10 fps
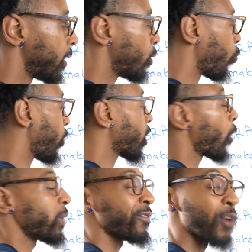we don't
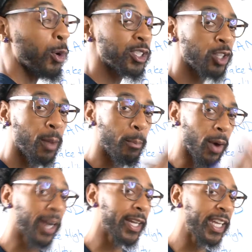be focused on
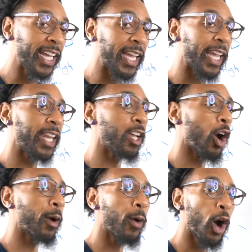marketing and getting
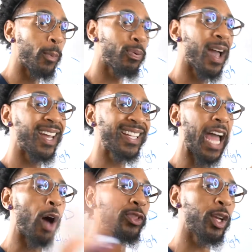our product
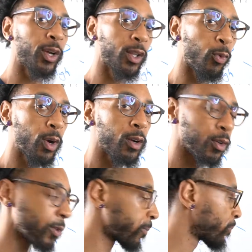out there in the world.